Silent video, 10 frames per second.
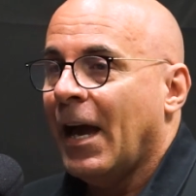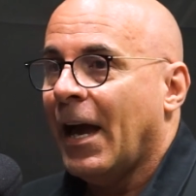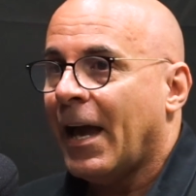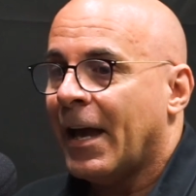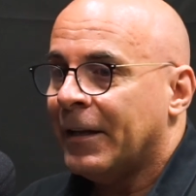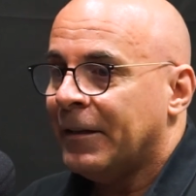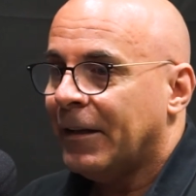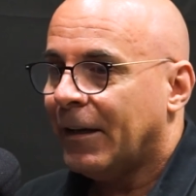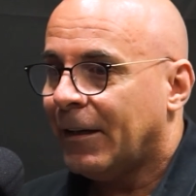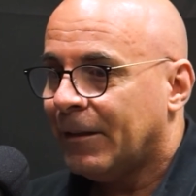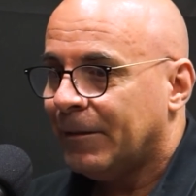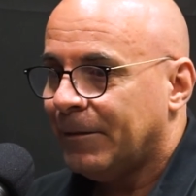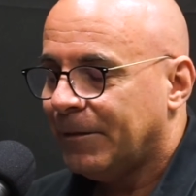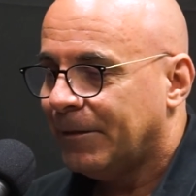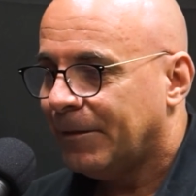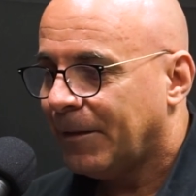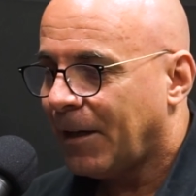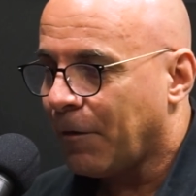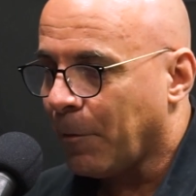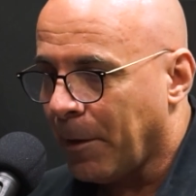And I
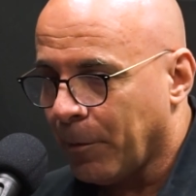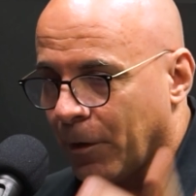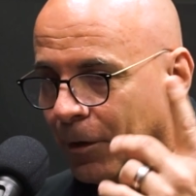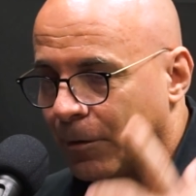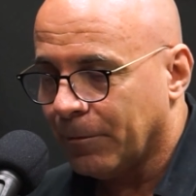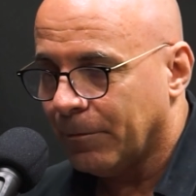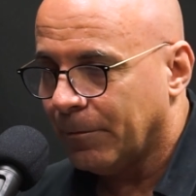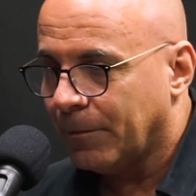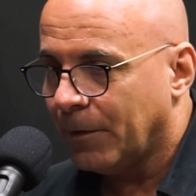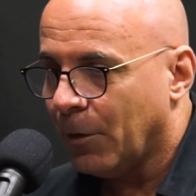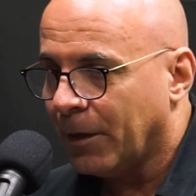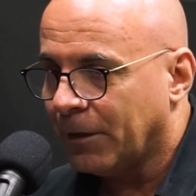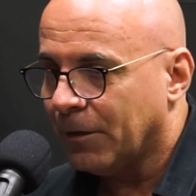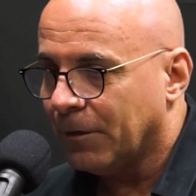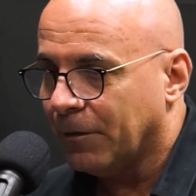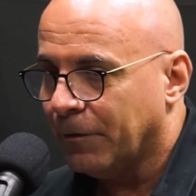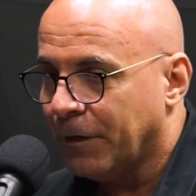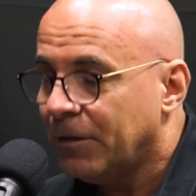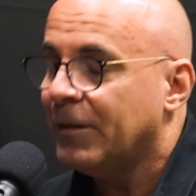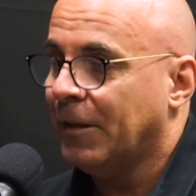remember her going to
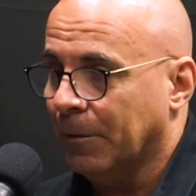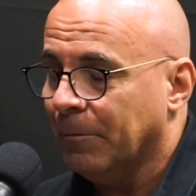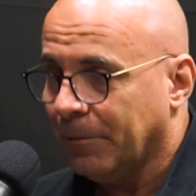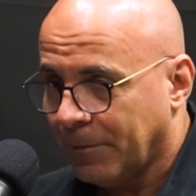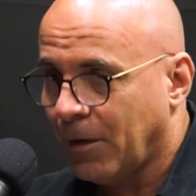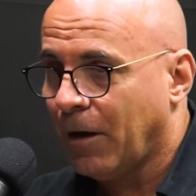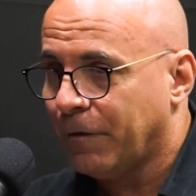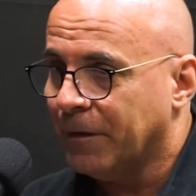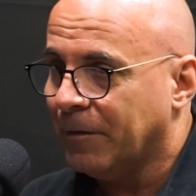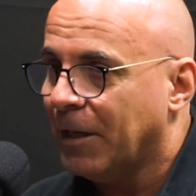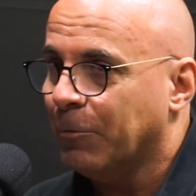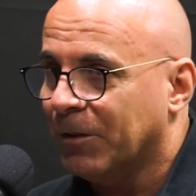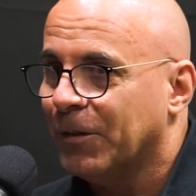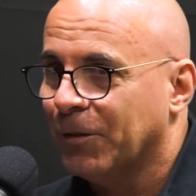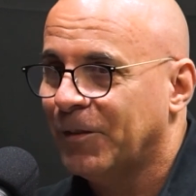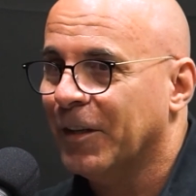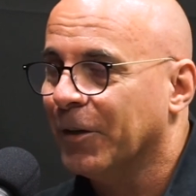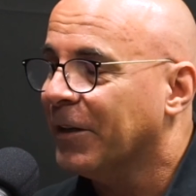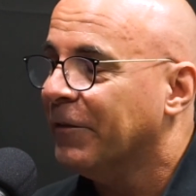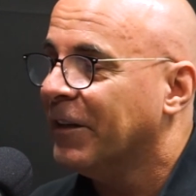visit him often. He would still see
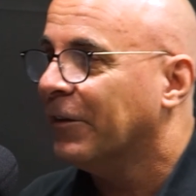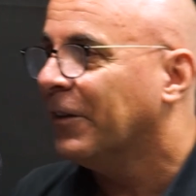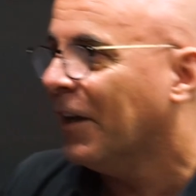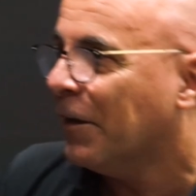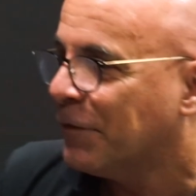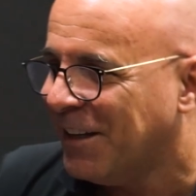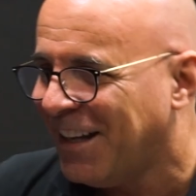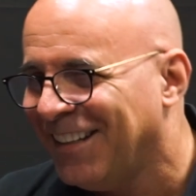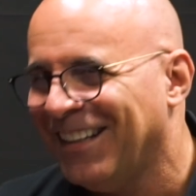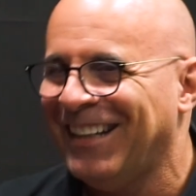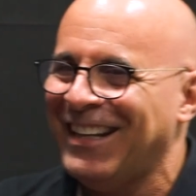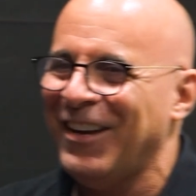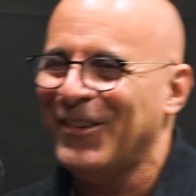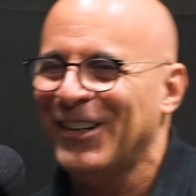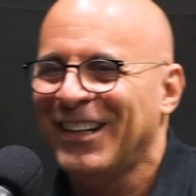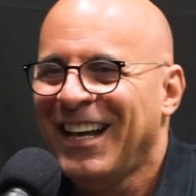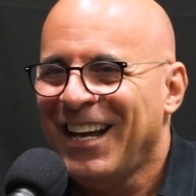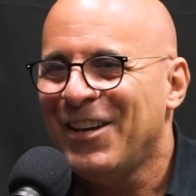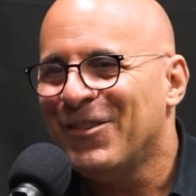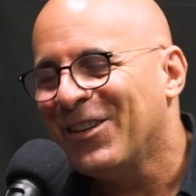her even after that. He
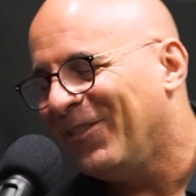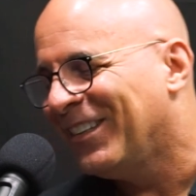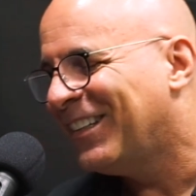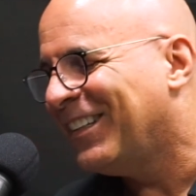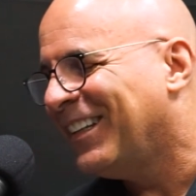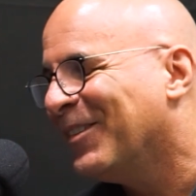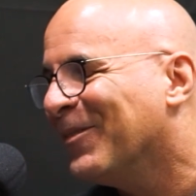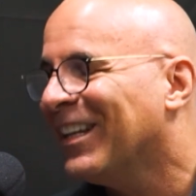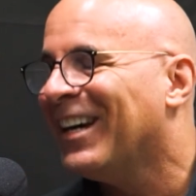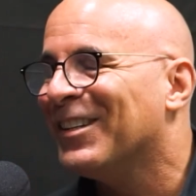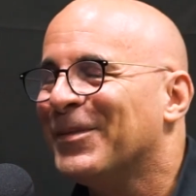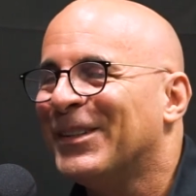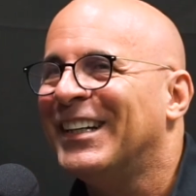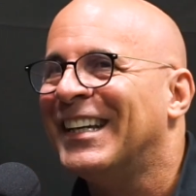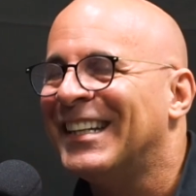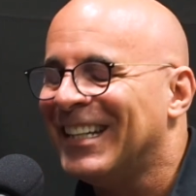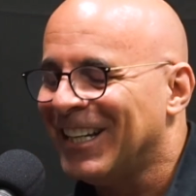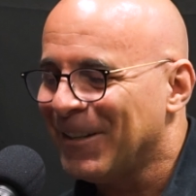would go visit him in the hospital, and